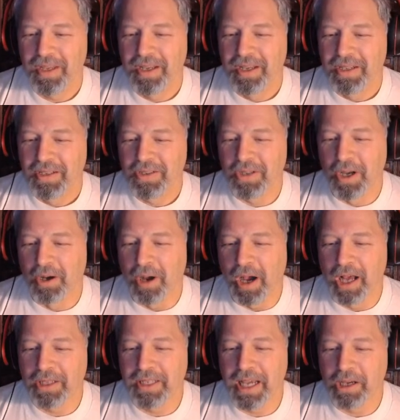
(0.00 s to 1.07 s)
So
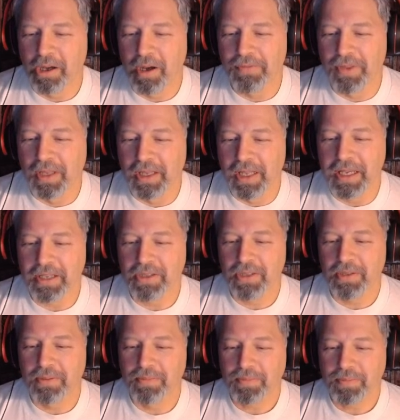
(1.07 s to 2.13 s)
I'll take off the links.
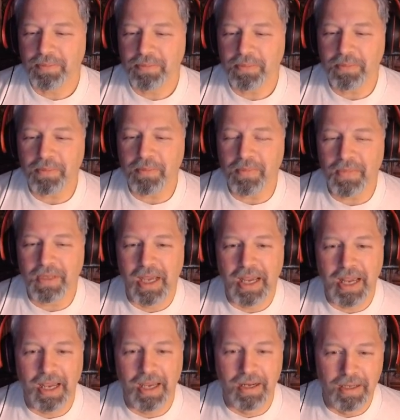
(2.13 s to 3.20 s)

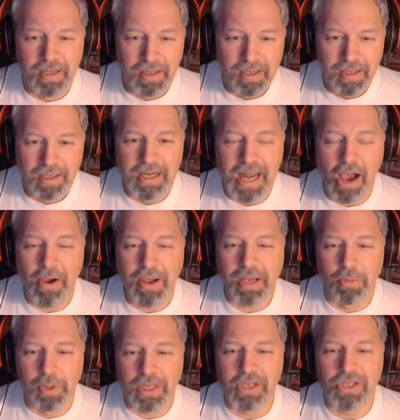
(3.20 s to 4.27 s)
And now I can
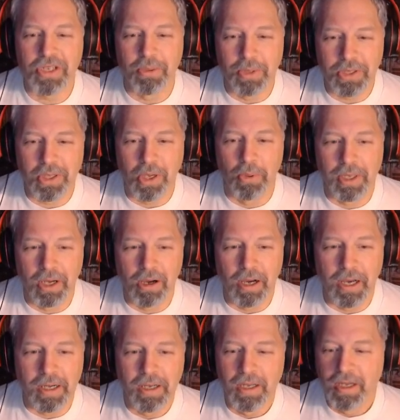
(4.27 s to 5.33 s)
really see what's going on.